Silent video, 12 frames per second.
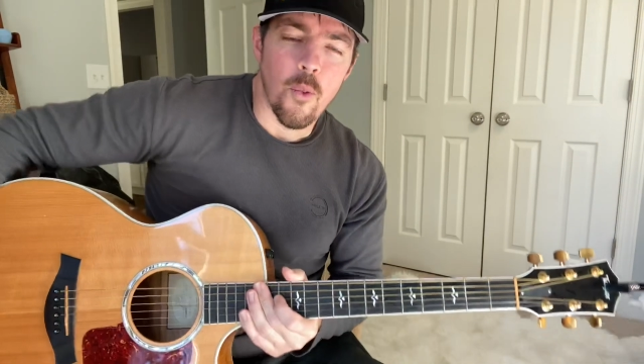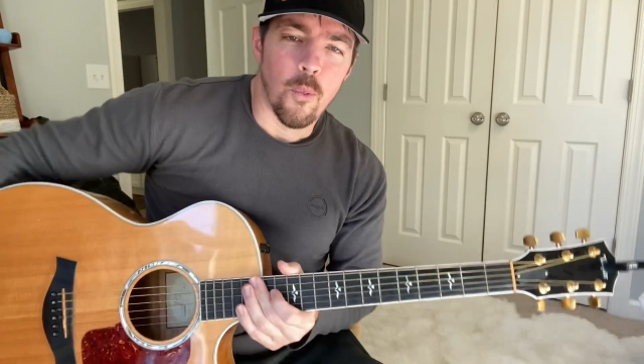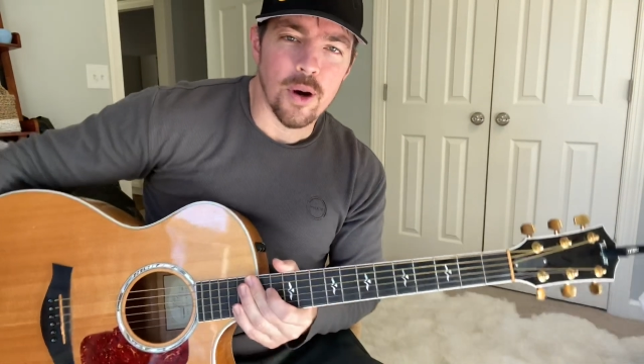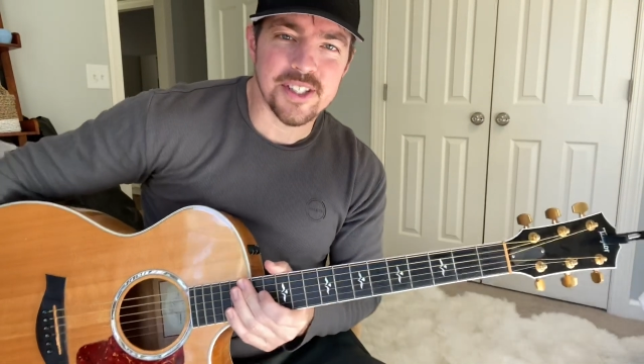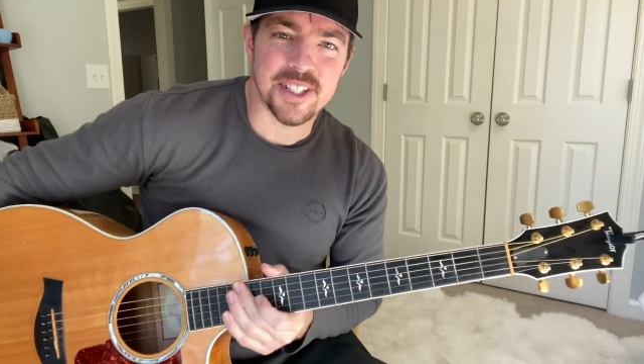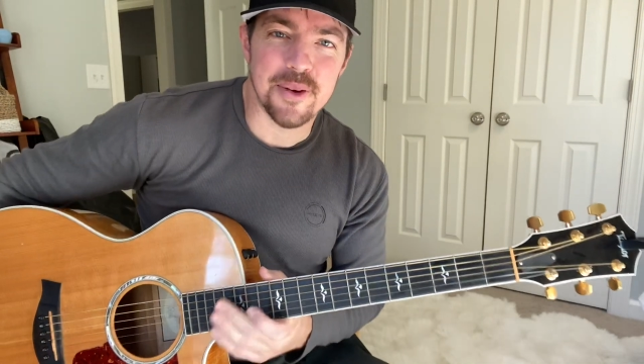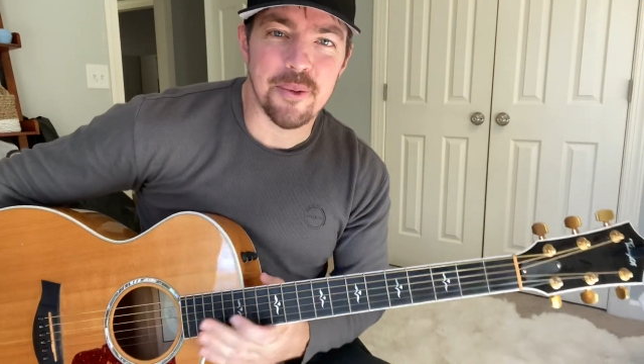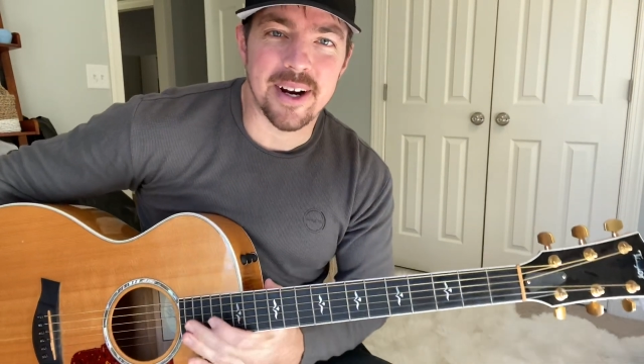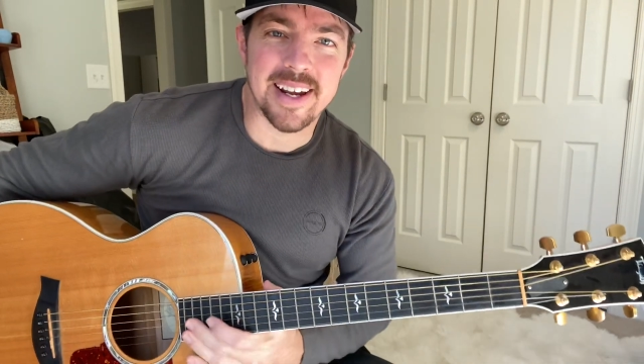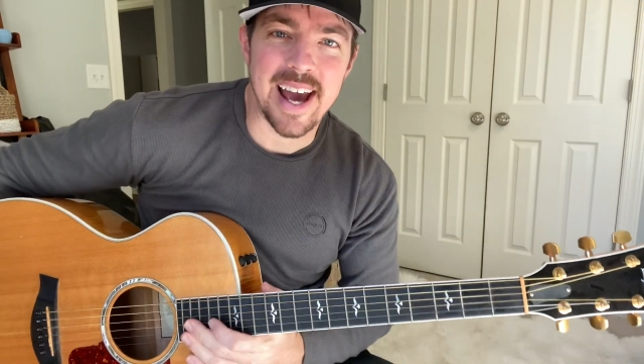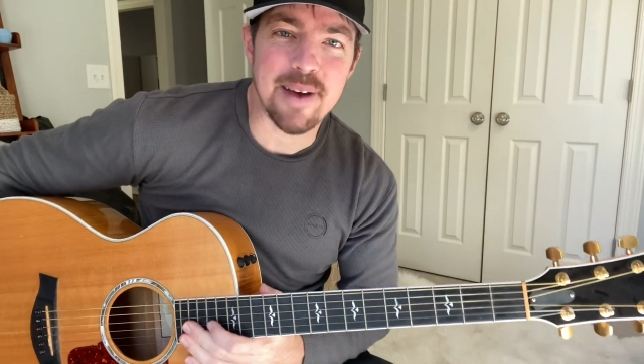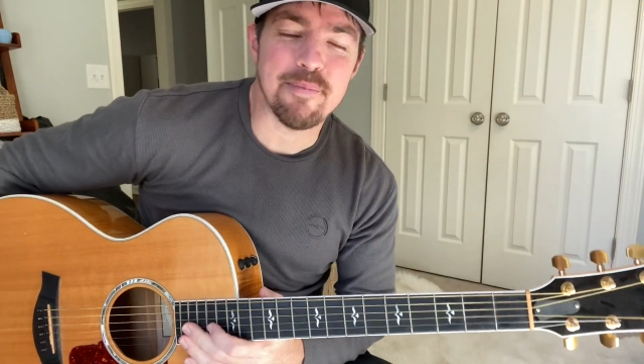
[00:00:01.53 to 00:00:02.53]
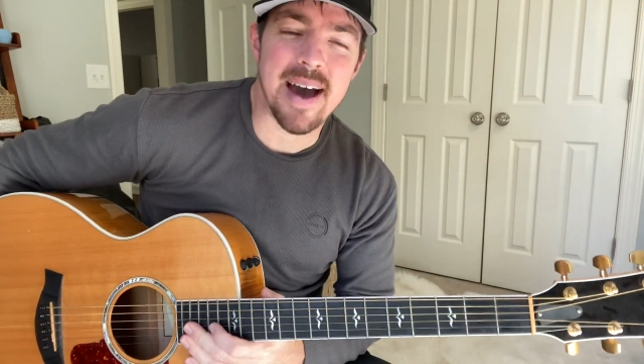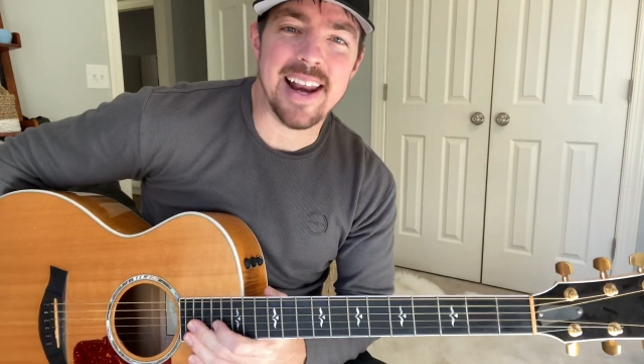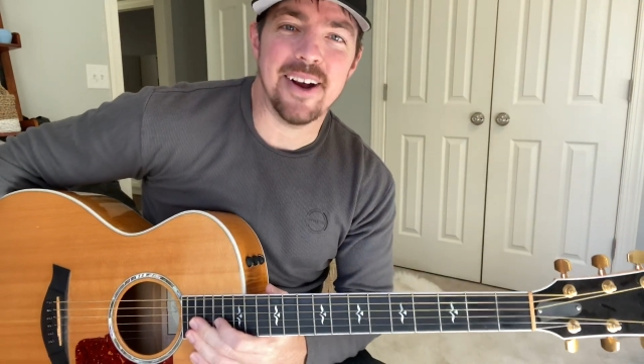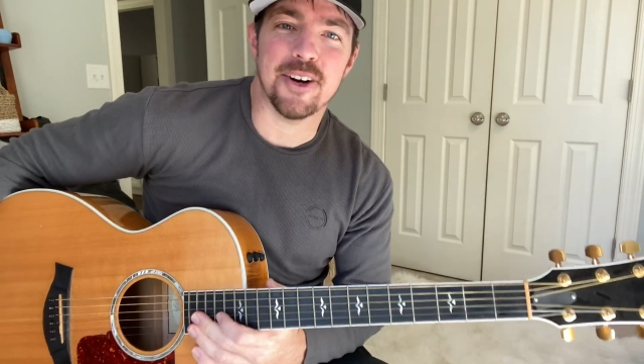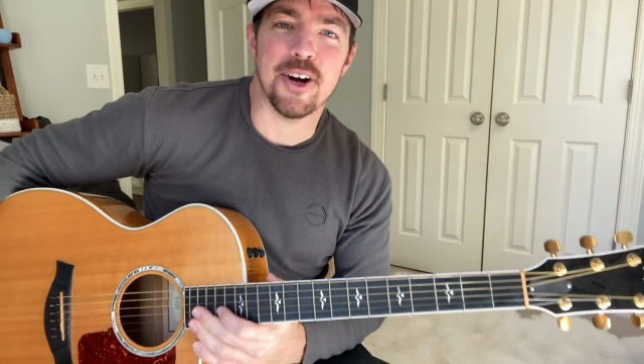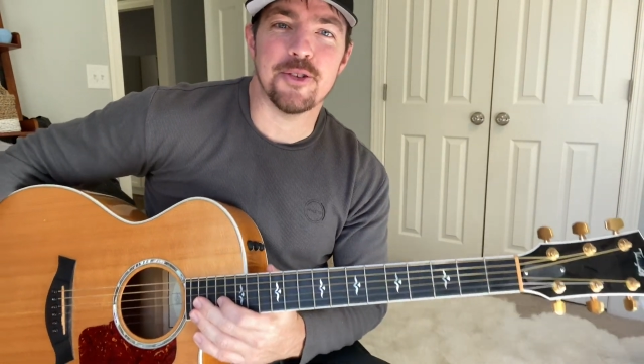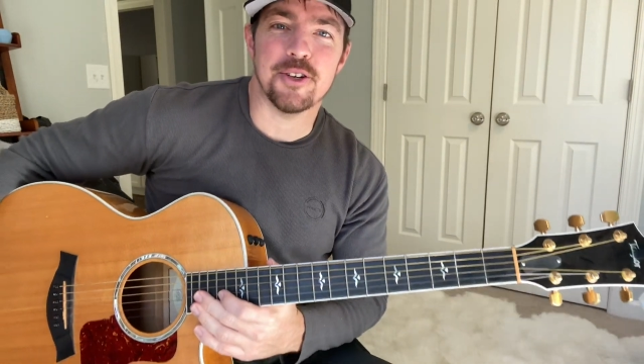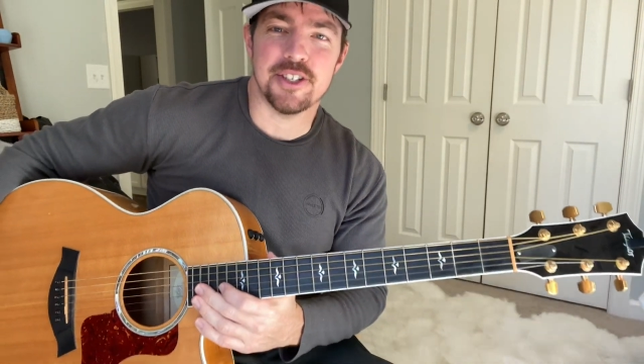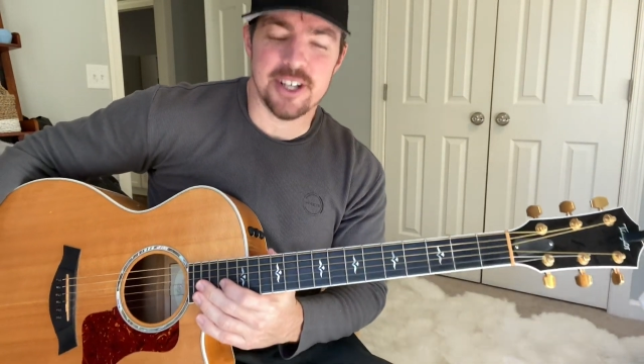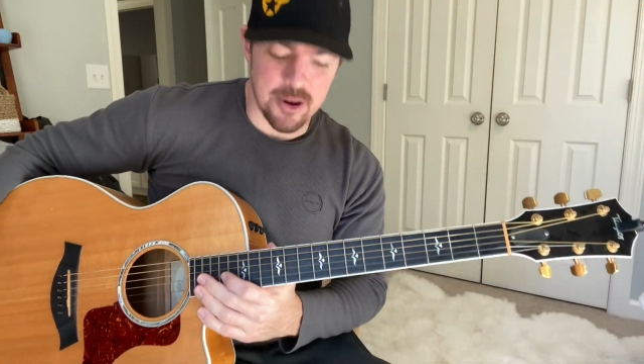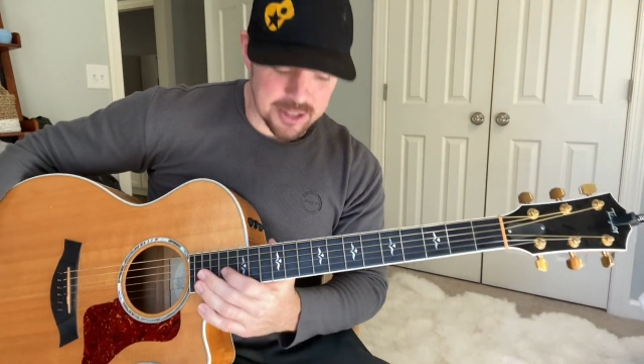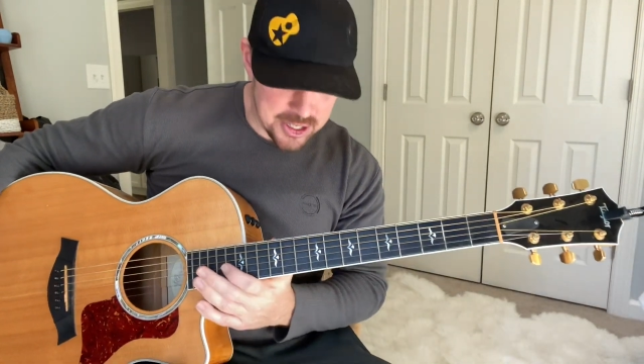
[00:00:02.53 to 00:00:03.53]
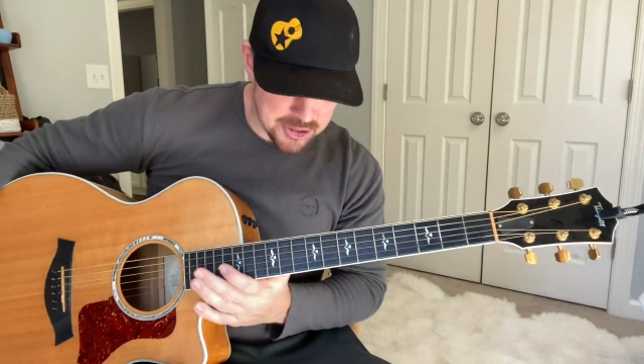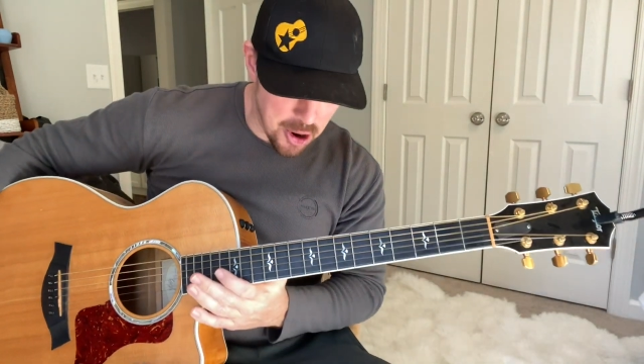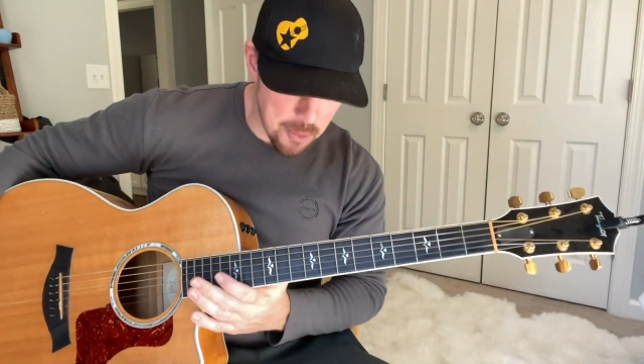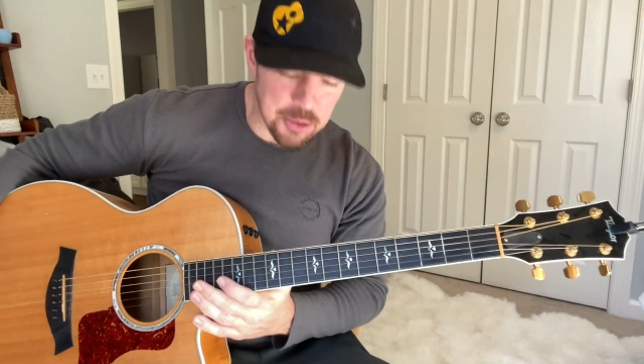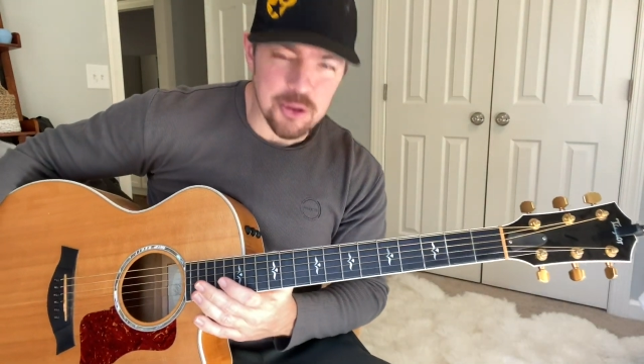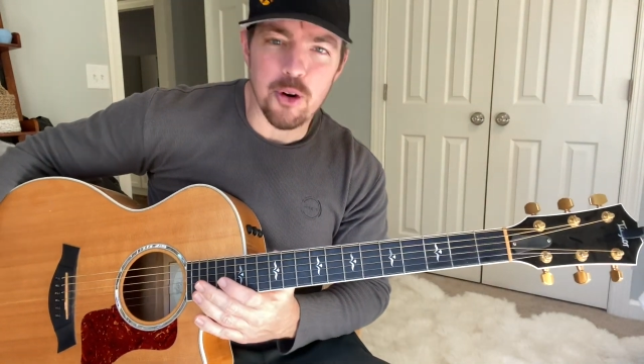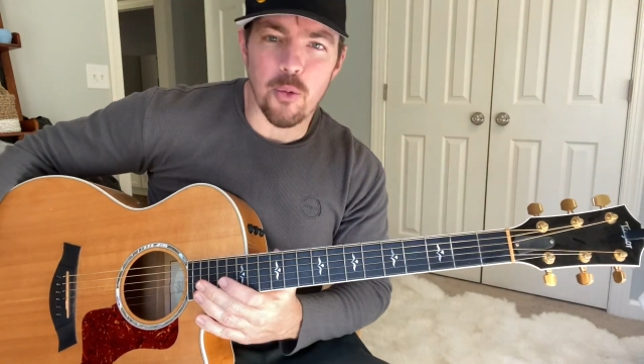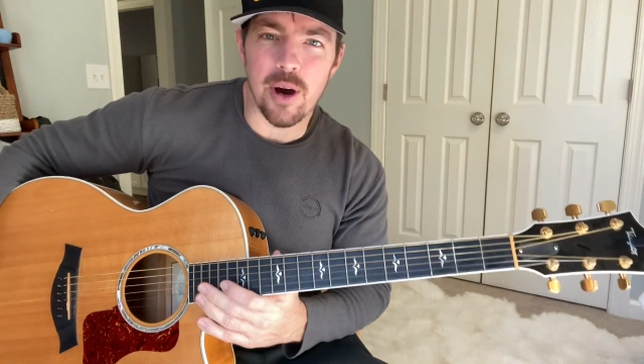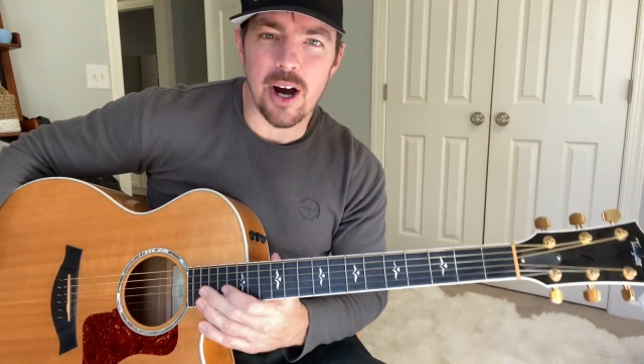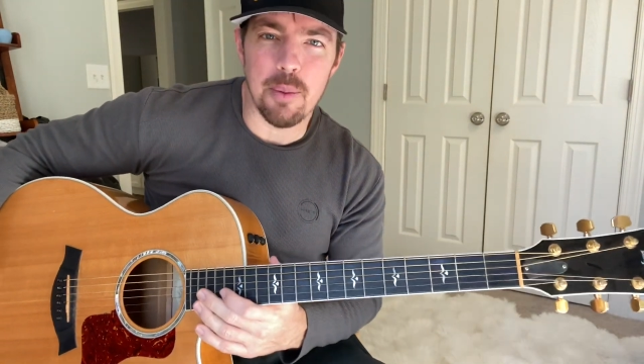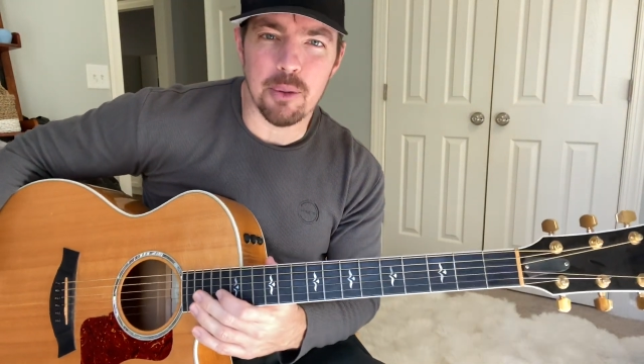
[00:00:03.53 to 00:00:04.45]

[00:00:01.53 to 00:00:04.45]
What's good word, gang? Matt here, country song teacher. Hope you're doing well.